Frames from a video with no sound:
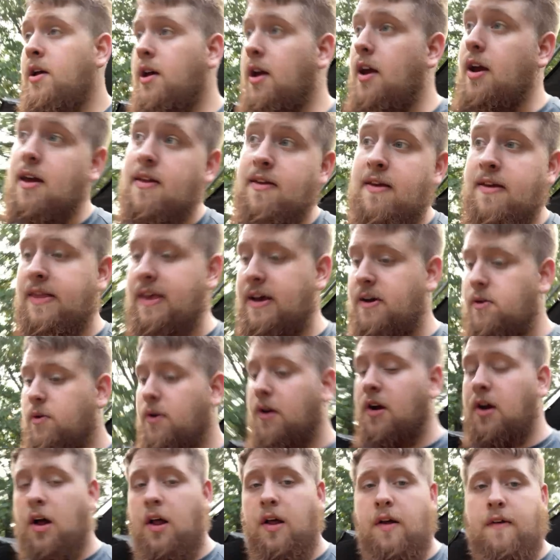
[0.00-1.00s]
And then we'll
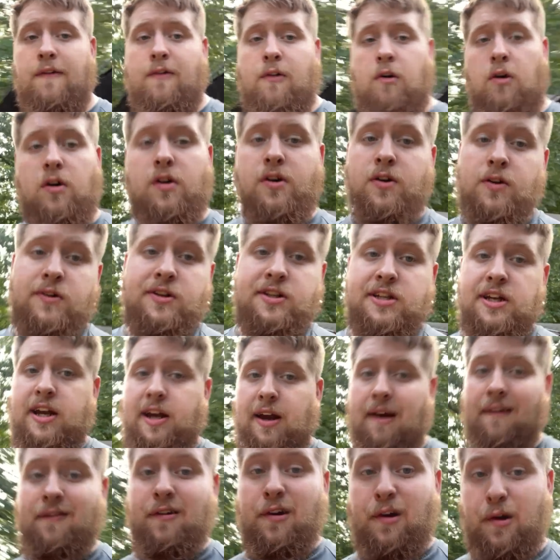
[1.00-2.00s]
call it for Tuesday
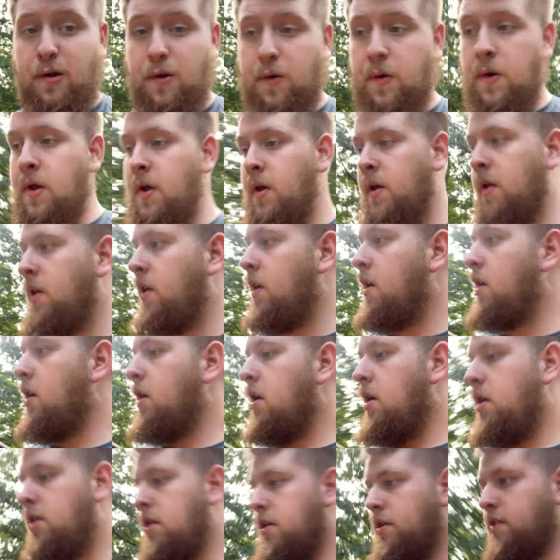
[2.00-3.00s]
afternoon.
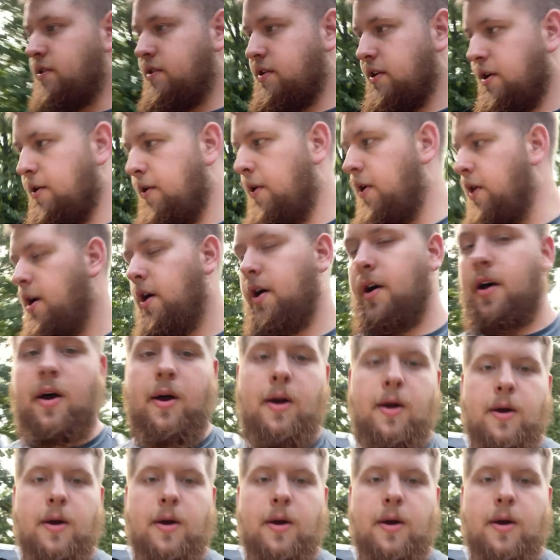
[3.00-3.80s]
So,